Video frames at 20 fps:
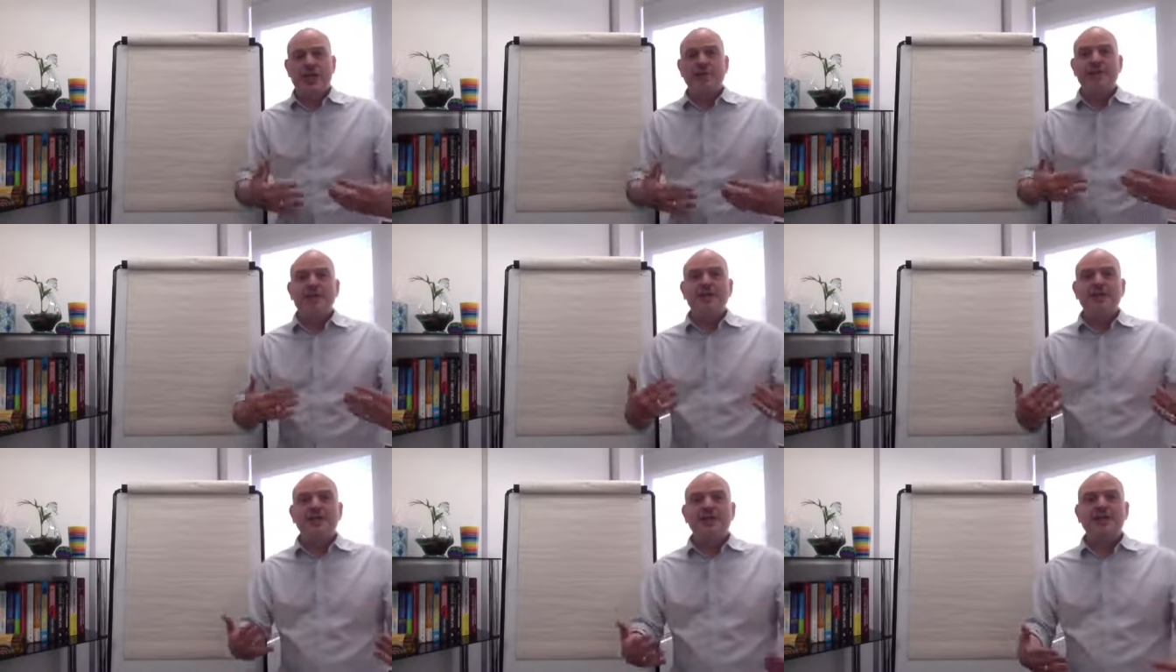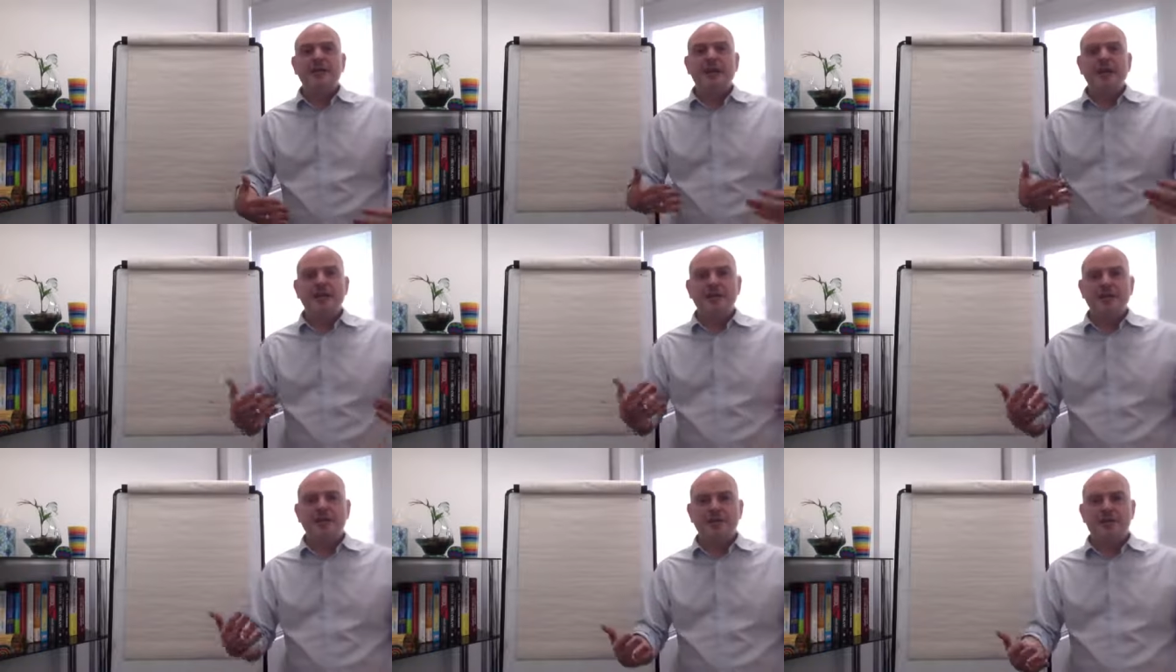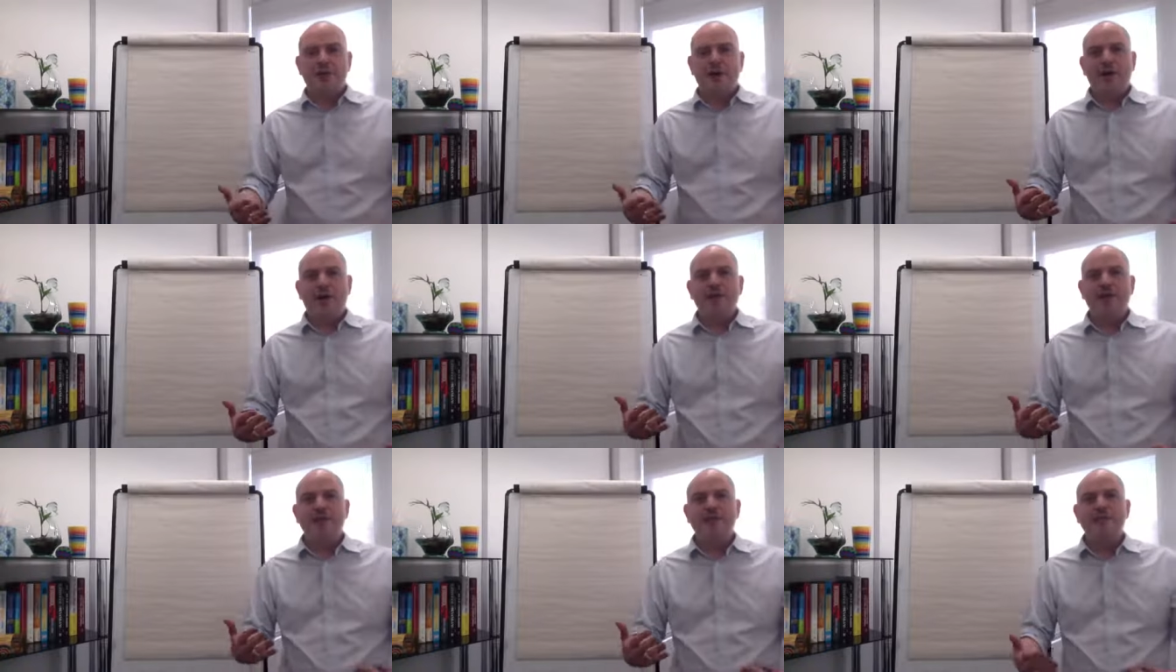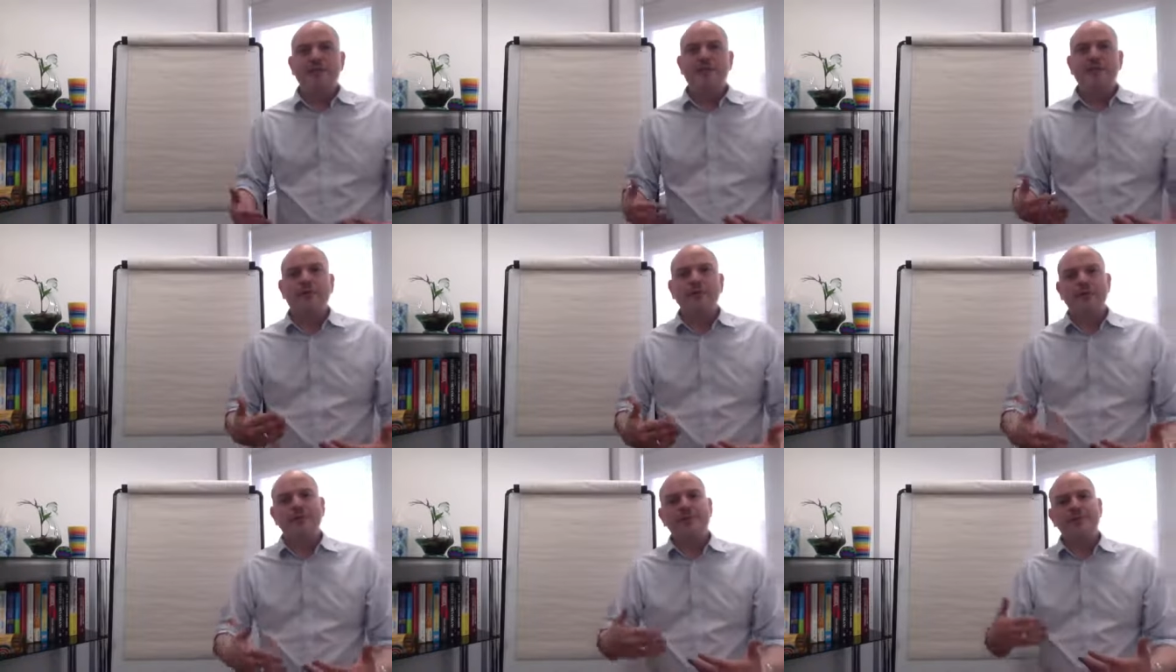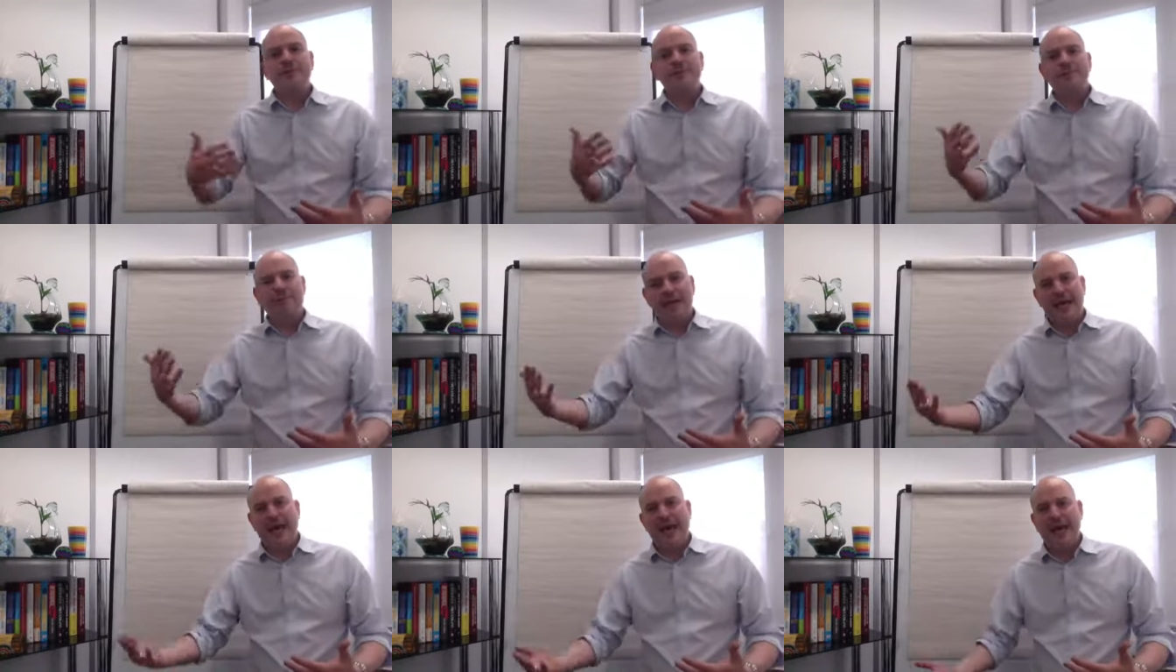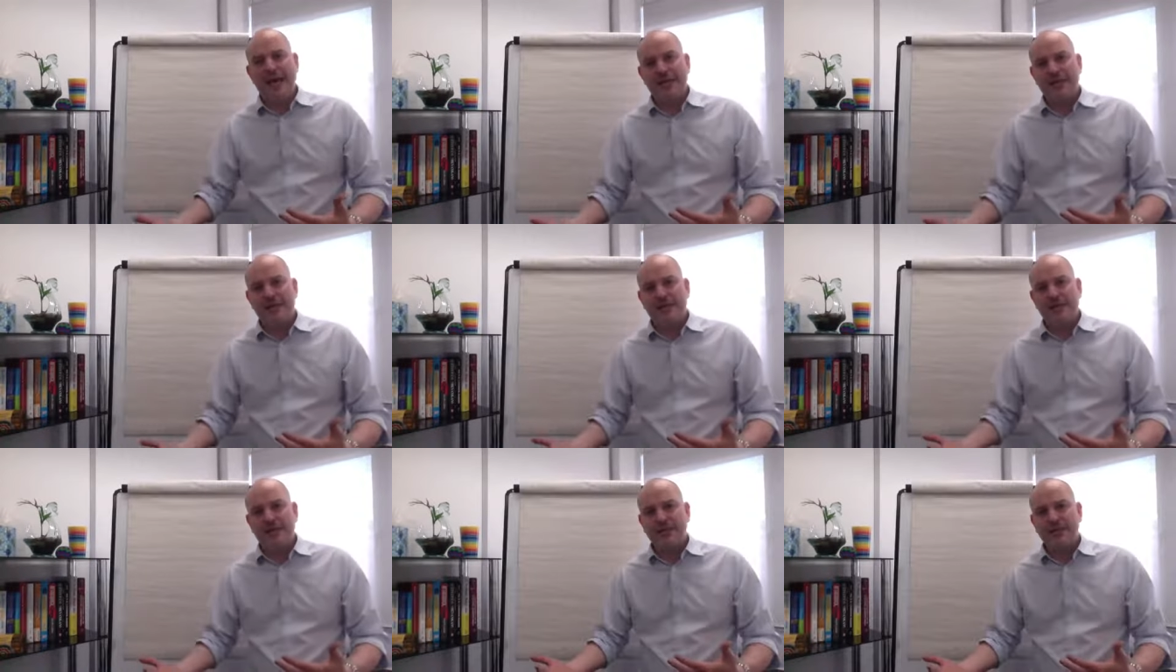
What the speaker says: have any colour you want as long as it's black.